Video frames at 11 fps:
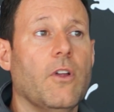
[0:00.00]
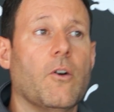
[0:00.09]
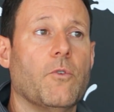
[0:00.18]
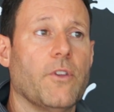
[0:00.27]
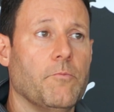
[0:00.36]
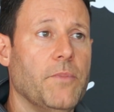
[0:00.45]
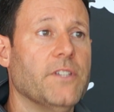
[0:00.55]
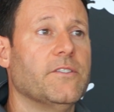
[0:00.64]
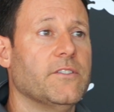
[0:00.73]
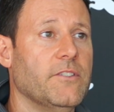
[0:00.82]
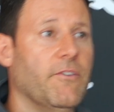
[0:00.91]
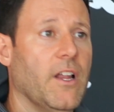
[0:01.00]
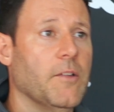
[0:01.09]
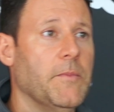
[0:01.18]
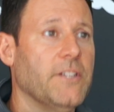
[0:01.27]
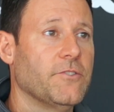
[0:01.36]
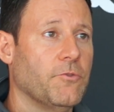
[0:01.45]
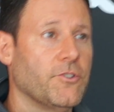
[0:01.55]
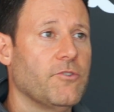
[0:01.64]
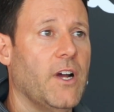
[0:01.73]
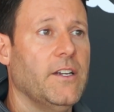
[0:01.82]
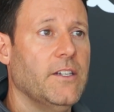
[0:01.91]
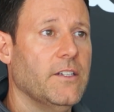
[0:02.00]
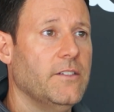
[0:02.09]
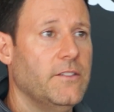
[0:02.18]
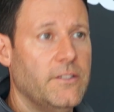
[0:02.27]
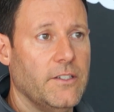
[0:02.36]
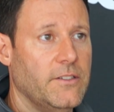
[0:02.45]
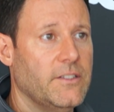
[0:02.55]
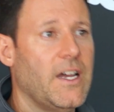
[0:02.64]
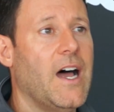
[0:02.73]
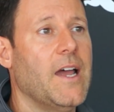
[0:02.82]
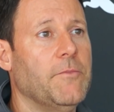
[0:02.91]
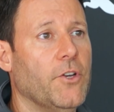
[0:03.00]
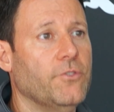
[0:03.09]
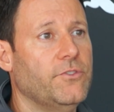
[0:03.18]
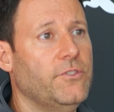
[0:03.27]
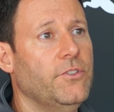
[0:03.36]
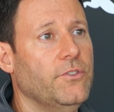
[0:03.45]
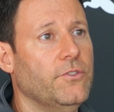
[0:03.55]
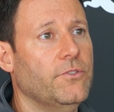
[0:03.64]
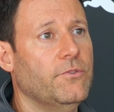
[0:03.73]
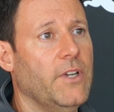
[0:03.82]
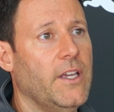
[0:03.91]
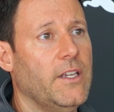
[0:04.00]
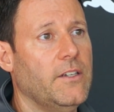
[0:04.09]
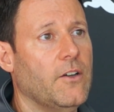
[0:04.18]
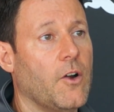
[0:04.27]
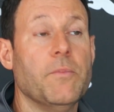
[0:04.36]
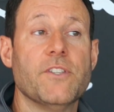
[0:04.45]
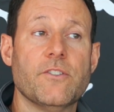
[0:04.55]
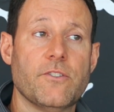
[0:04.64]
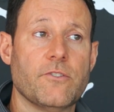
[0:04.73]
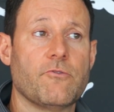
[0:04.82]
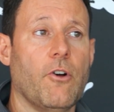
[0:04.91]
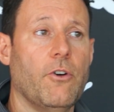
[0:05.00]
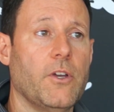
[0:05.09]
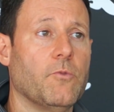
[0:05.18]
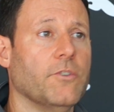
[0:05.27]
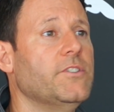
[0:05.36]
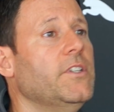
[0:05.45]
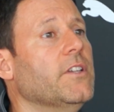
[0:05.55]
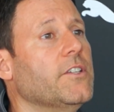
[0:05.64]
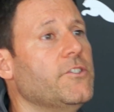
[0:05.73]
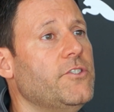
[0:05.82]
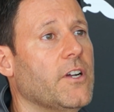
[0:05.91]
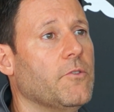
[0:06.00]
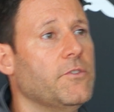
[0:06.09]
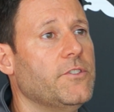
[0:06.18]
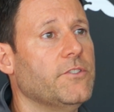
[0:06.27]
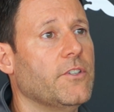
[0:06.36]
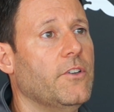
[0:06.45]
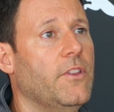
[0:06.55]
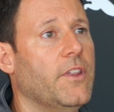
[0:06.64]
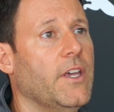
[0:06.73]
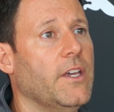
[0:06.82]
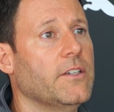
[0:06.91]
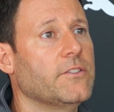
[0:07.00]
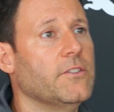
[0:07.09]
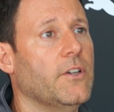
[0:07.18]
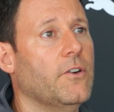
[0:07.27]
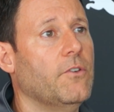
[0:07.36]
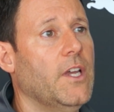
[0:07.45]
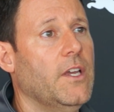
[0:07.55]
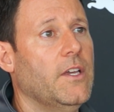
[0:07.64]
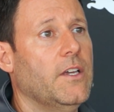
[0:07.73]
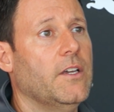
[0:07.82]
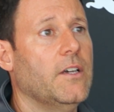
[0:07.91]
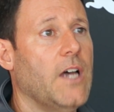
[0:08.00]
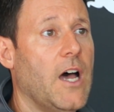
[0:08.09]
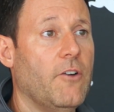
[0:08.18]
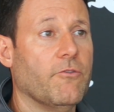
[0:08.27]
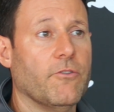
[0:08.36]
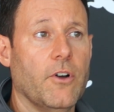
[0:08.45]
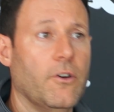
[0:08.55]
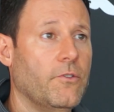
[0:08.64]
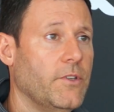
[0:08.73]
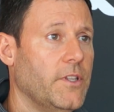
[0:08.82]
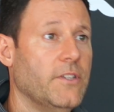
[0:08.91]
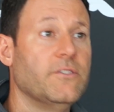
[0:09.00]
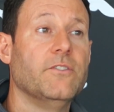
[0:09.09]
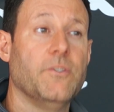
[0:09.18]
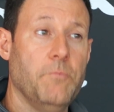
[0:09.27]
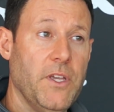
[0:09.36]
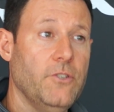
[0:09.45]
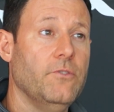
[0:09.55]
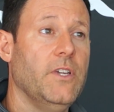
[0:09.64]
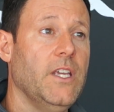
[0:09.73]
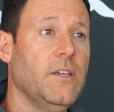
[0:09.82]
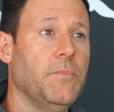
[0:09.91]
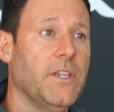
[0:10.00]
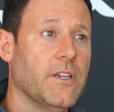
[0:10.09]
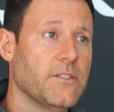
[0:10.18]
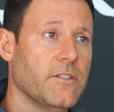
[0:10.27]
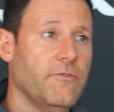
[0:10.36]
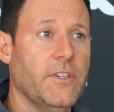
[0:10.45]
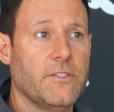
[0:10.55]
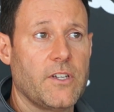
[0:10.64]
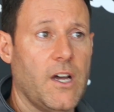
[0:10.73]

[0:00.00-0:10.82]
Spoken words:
along with our business development. So we're trying to time those two, and our business is growing. We're stealing share, which is a good thing. So Alvaro, this is a bit unique because of his